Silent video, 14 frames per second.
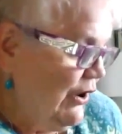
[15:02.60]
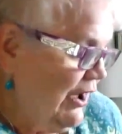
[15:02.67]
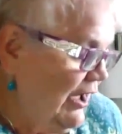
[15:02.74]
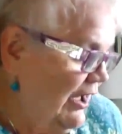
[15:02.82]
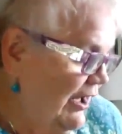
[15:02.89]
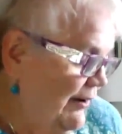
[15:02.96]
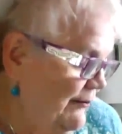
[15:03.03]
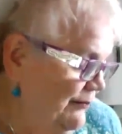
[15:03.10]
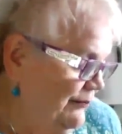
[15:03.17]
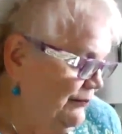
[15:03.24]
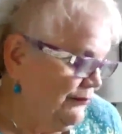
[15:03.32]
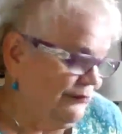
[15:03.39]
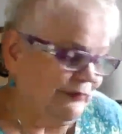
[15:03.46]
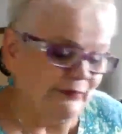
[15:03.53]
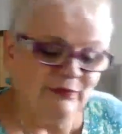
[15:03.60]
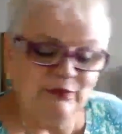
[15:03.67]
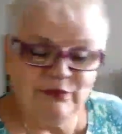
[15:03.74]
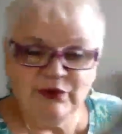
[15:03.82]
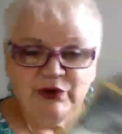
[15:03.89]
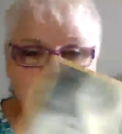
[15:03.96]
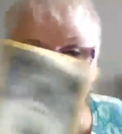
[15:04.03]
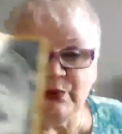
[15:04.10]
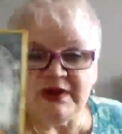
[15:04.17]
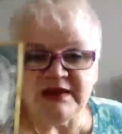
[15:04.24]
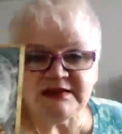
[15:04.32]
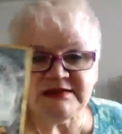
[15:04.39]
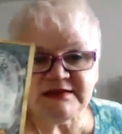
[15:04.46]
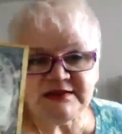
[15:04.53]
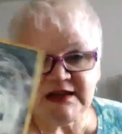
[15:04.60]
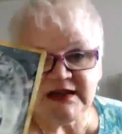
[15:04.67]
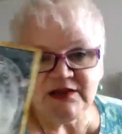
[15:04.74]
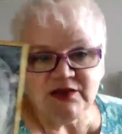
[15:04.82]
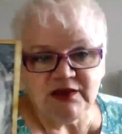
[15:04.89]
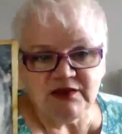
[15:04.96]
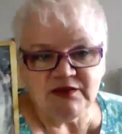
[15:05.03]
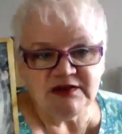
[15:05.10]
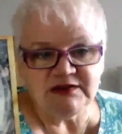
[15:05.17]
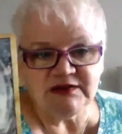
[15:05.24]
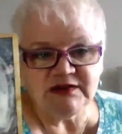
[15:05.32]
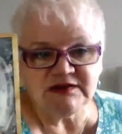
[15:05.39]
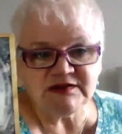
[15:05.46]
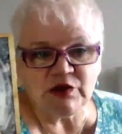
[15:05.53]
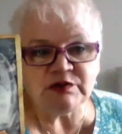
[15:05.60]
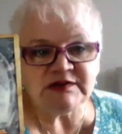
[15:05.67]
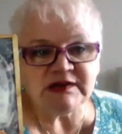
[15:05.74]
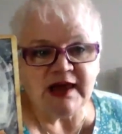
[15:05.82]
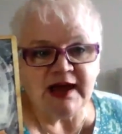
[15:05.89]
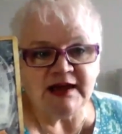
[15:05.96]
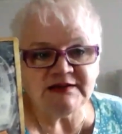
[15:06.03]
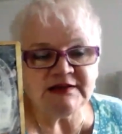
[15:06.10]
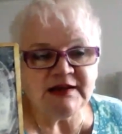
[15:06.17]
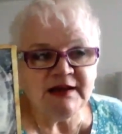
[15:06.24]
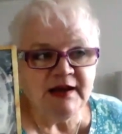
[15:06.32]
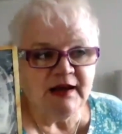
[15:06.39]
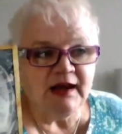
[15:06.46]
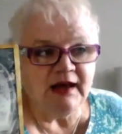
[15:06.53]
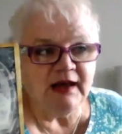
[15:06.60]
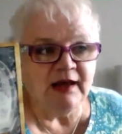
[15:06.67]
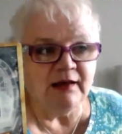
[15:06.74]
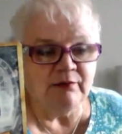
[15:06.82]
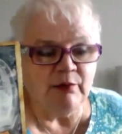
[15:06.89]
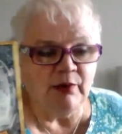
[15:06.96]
um, you know, we can see that the, these ghost lands, uh,